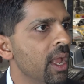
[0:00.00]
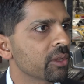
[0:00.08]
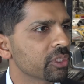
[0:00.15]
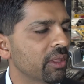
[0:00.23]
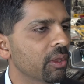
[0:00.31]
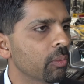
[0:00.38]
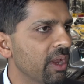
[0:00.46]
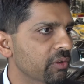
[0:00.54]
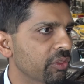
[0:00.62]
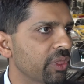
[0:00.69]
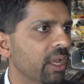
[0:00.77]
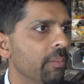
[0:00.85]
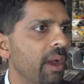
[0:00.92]
So I think we have to
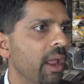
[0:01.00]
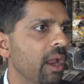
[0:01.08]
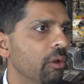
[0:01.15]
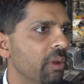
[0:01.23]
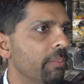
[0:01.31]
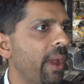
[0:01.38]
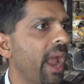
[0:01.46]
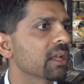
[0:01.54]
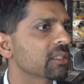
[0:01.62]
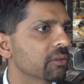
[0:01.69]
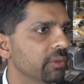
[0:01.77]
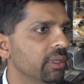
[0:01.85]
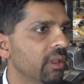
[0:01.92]
think about how do we
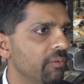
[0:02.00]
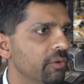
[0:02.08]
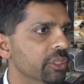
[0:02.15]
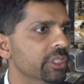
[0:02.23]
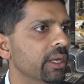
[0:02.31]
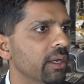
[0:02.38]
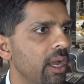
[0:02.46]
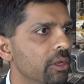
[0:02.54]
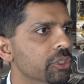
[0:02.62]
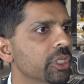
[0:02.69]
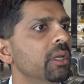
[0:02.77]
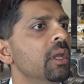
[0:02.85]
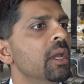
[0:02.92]
passively leverage
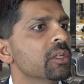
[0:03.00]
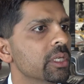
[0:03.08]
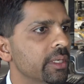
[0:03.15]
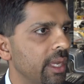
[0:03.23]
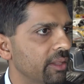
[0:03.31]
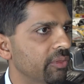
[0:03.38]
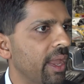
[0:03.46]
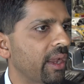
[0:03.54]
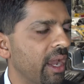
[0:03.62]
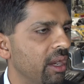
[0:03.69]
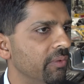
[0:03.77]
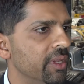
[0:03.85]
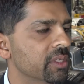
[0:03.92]
technology to get that
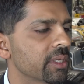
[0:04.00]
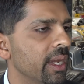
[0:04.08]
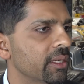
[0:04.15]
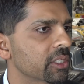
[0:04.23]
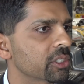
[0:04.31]
kind of insight to